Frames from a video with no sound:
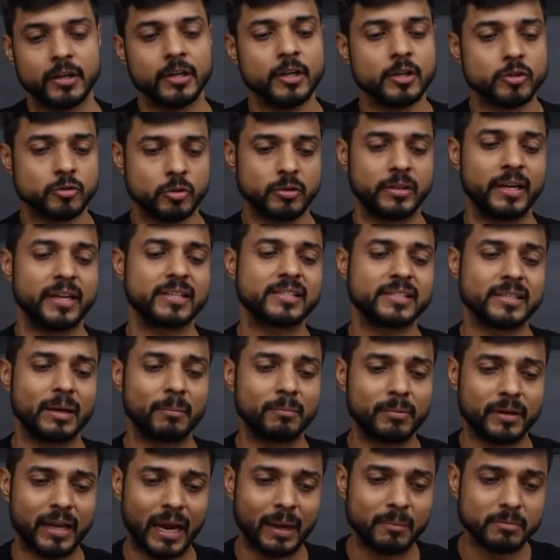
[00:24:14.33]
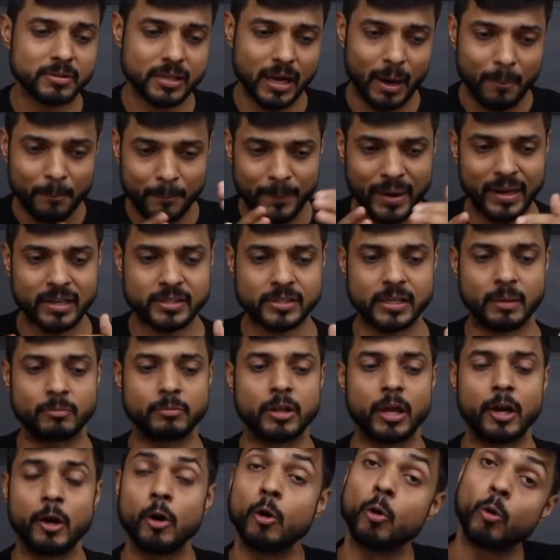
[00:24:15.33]
So there is sometimes a mix up.
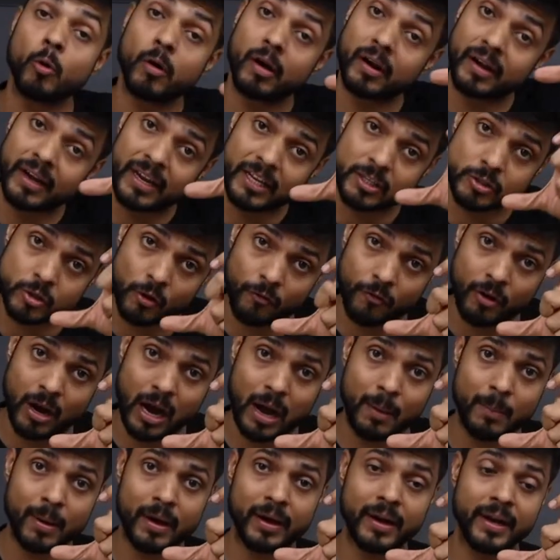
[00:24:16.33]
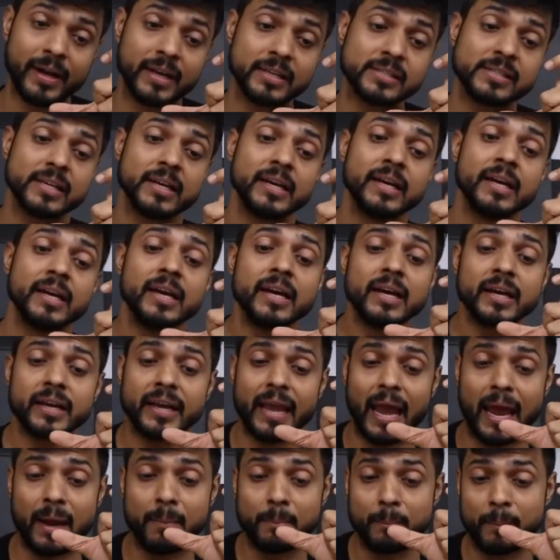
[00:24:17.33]
The lower range of gamma rays
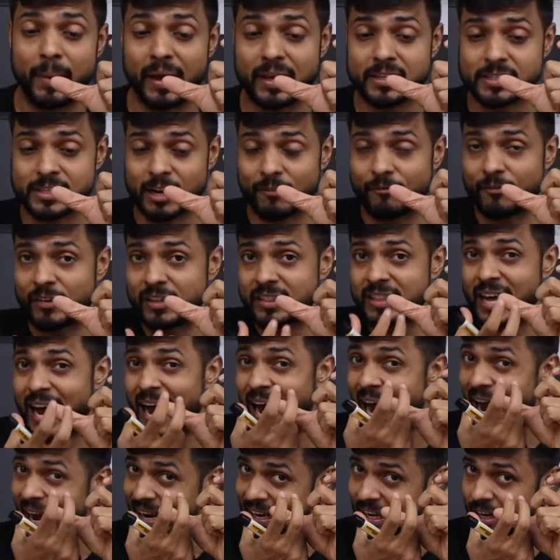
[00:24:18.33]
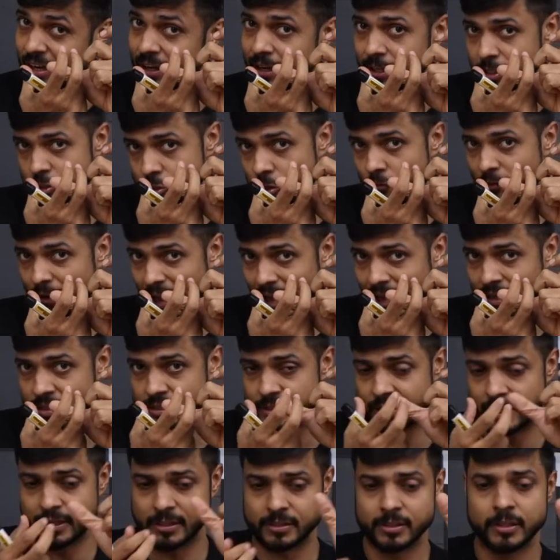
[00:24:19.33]
can mixed up with the higher range of
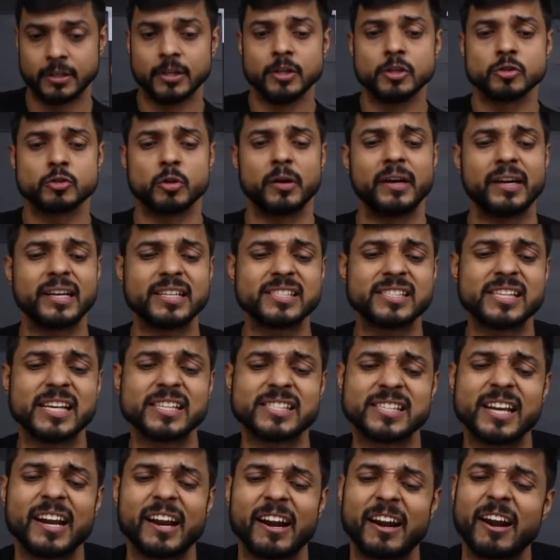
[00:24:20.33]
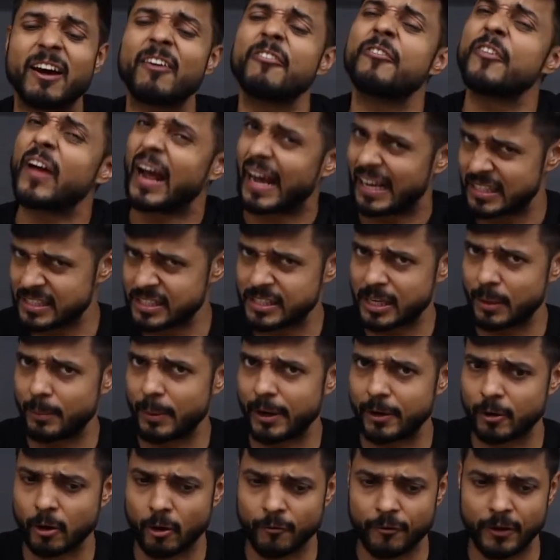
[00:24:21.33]
X-rays. So it is just a rough
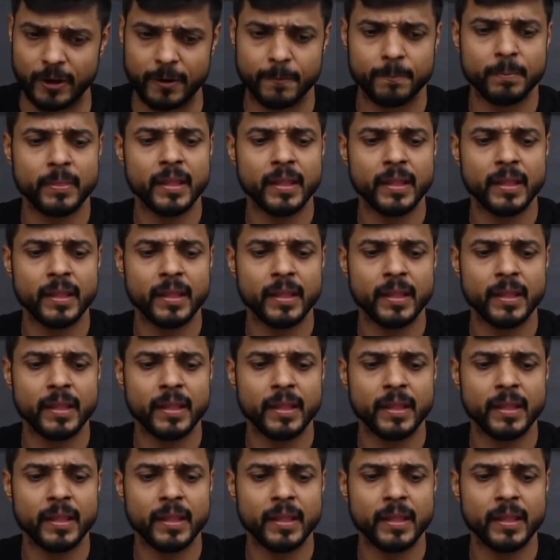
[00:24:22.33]
estimate of it.